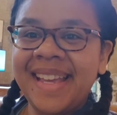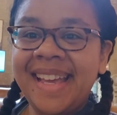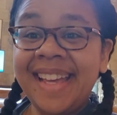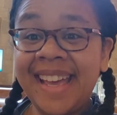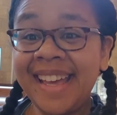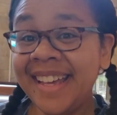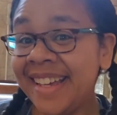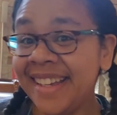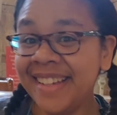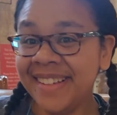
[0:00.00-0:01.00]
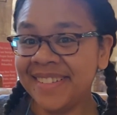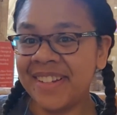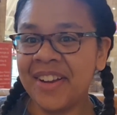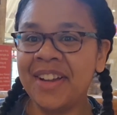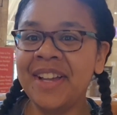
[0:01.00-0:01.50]
Hey, hey.
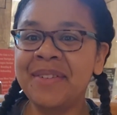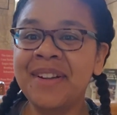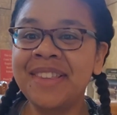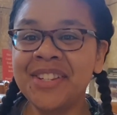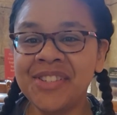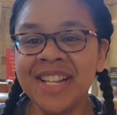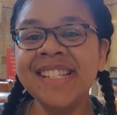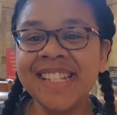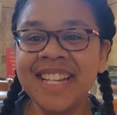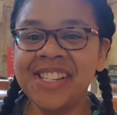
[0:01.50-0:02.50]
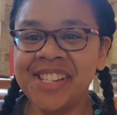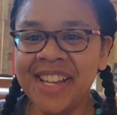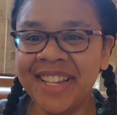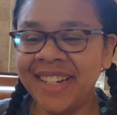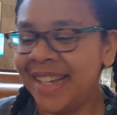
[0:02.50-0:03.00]
All right, we're at the train
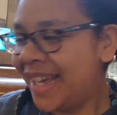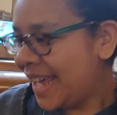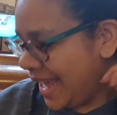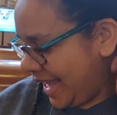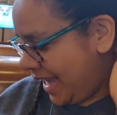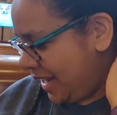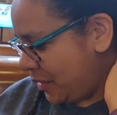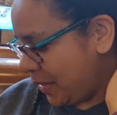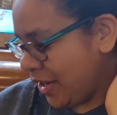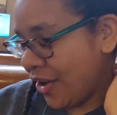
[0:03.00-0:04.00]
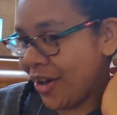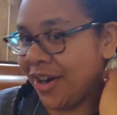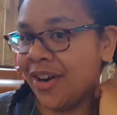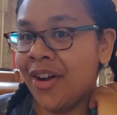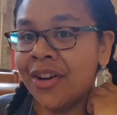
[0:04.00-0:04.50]
station and we
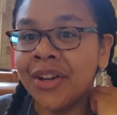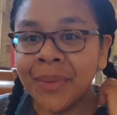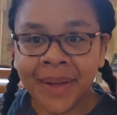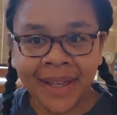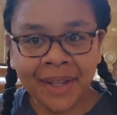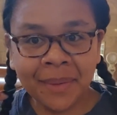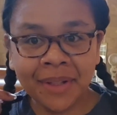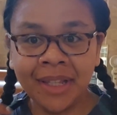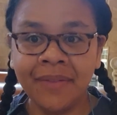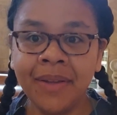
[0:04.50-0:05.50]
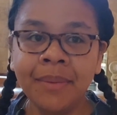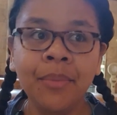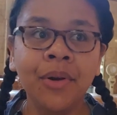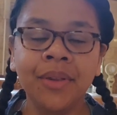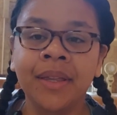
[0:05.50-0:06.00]
are on our way. We're leaving
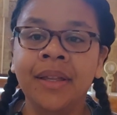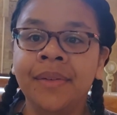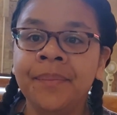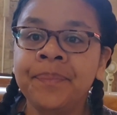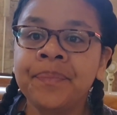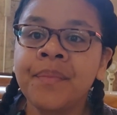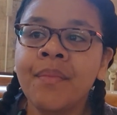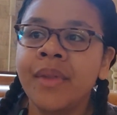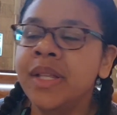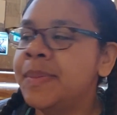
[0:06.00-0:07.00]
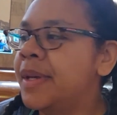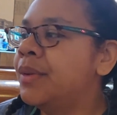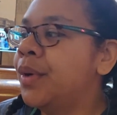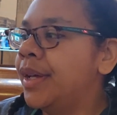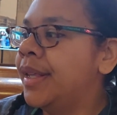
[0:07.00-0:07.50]
Portland. It's
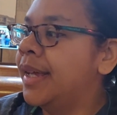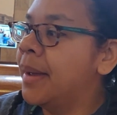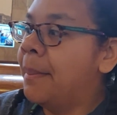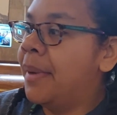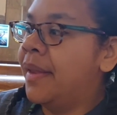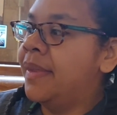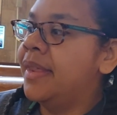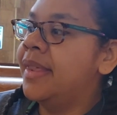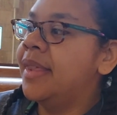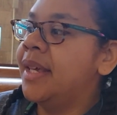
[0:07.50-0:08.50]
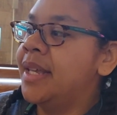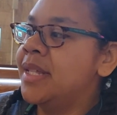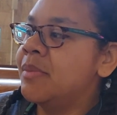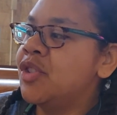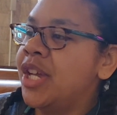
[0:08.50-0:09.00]
been what, like a month
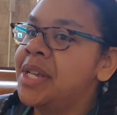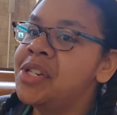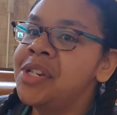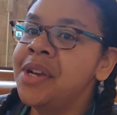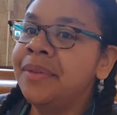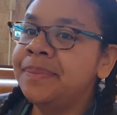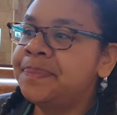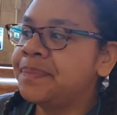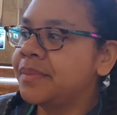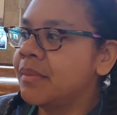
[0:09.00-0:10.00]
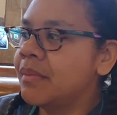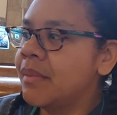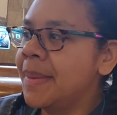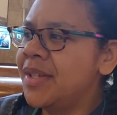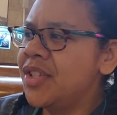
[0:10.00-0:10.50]
and some change now?
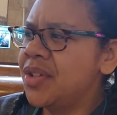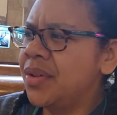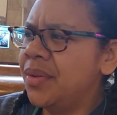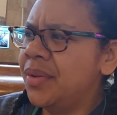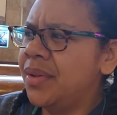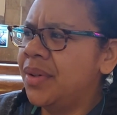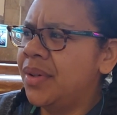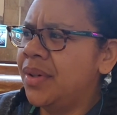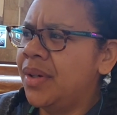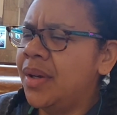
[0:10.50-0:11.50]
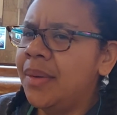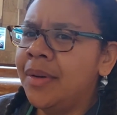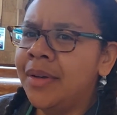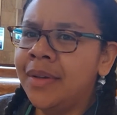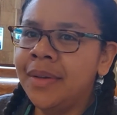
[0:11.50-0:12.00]
Maybe two? A month and
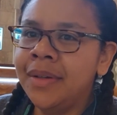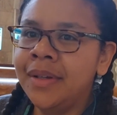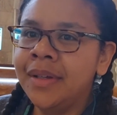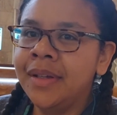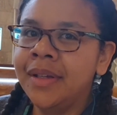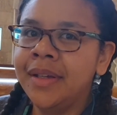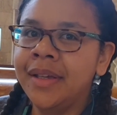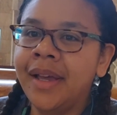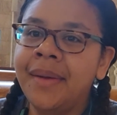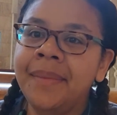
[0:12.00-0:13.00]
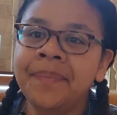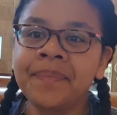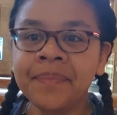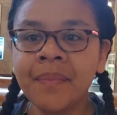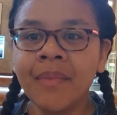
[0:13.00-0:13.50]
five days. Yeah.
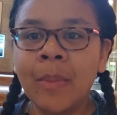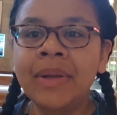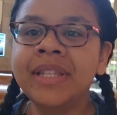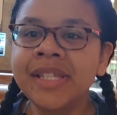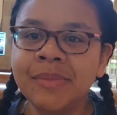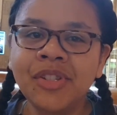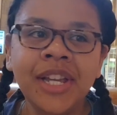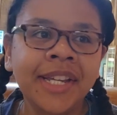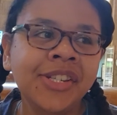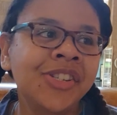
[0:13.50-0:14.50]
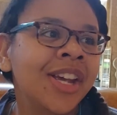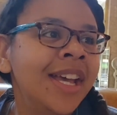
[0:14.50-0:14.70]
Month and some change.